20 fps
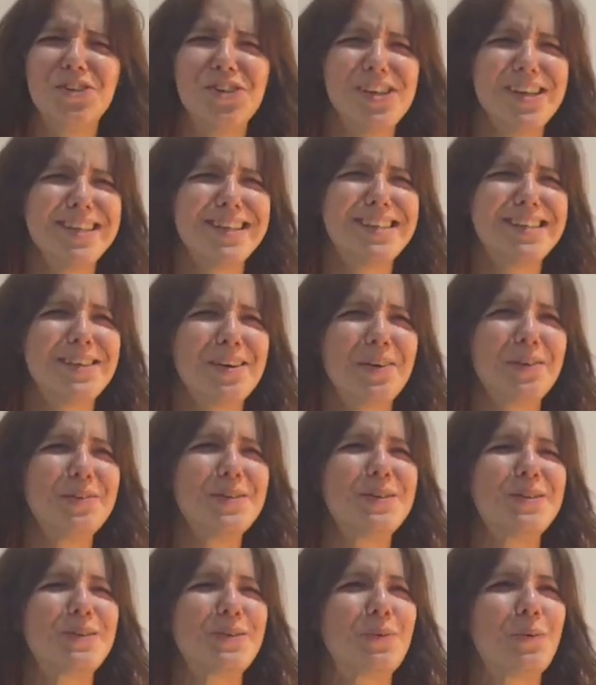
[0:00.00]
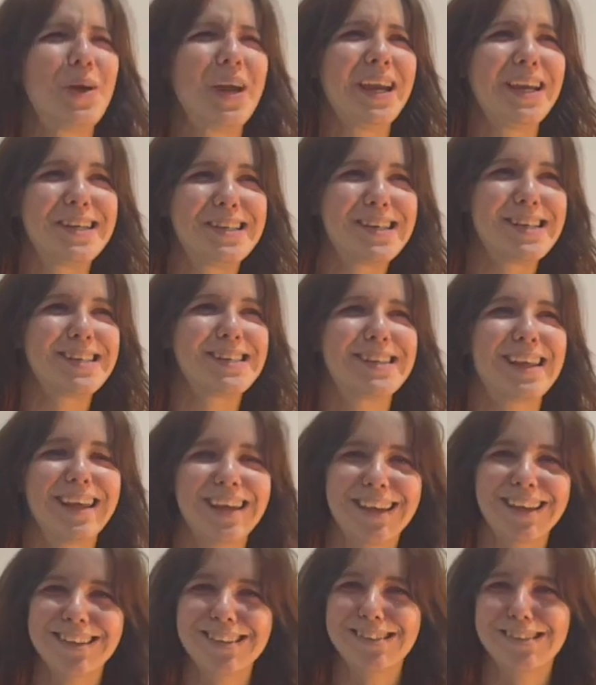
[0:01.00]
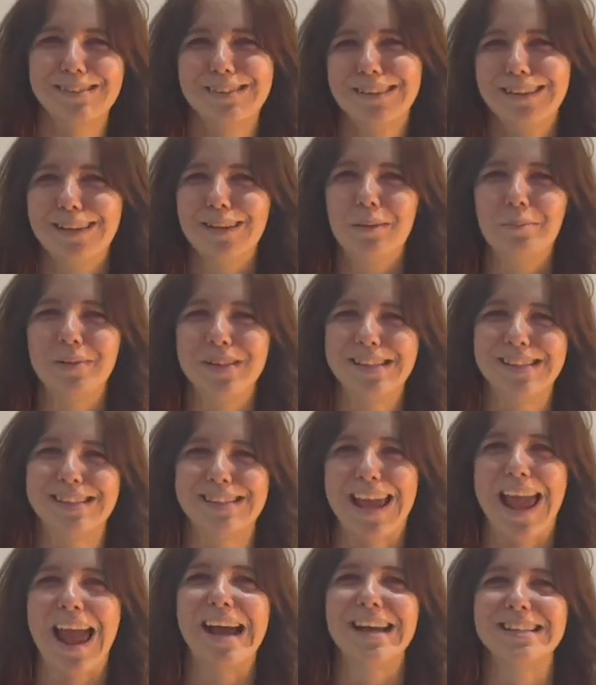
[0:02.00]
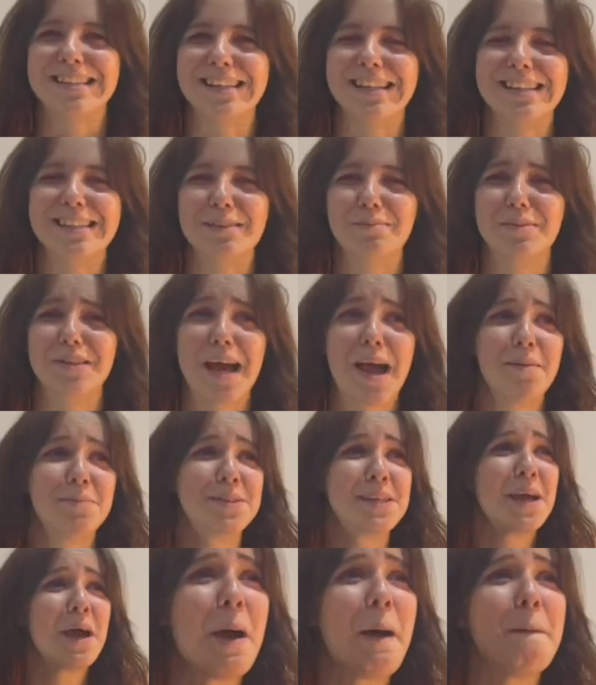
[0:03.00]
She's so sweet. She's like a little bit sassy sometimes